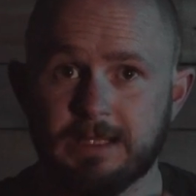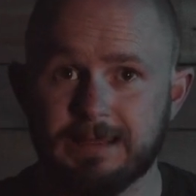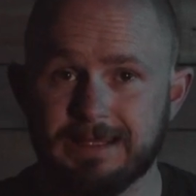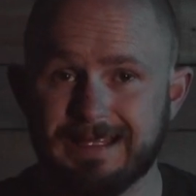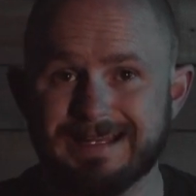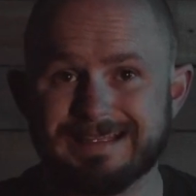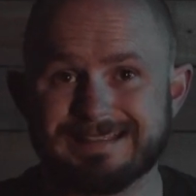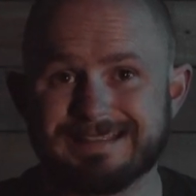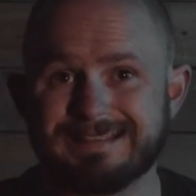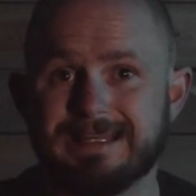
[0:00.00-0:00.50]

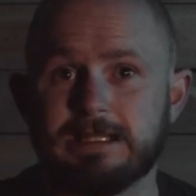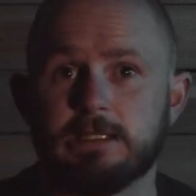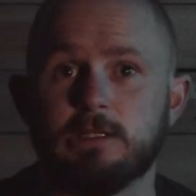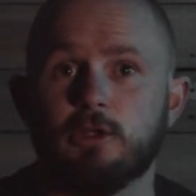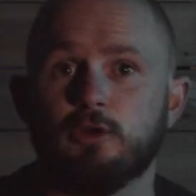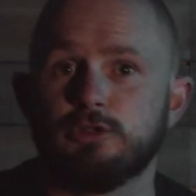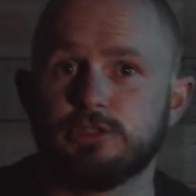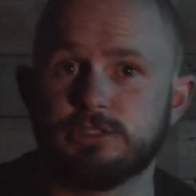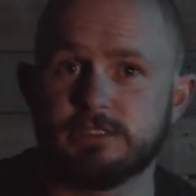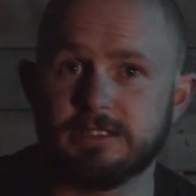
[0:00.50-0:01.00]
let it sit
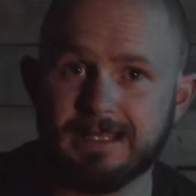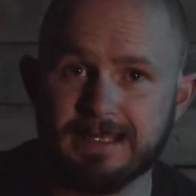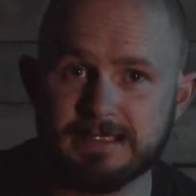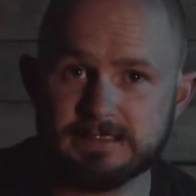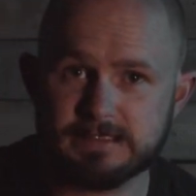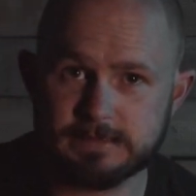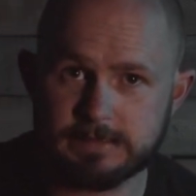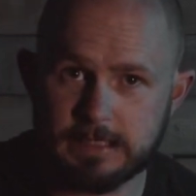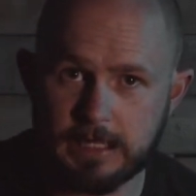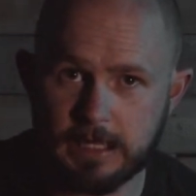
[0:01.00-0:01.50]
close to that
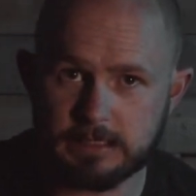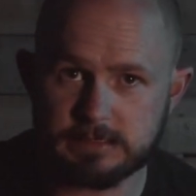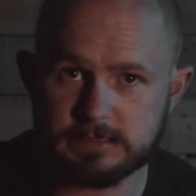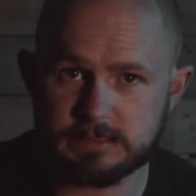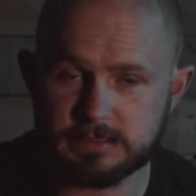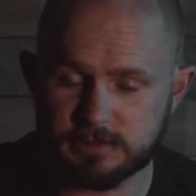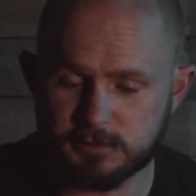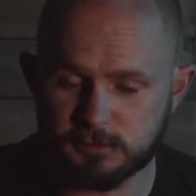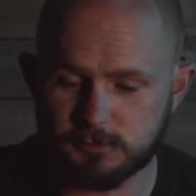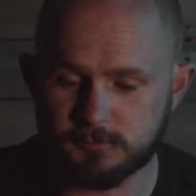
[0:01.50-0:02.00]
snag
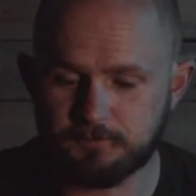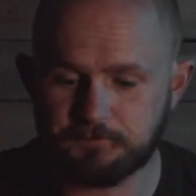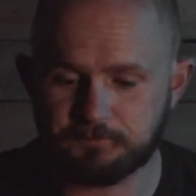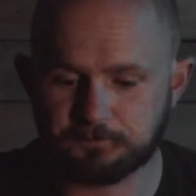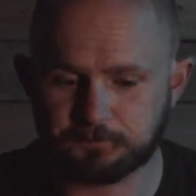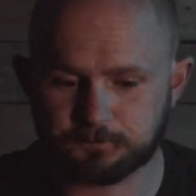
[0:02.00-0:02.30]
still.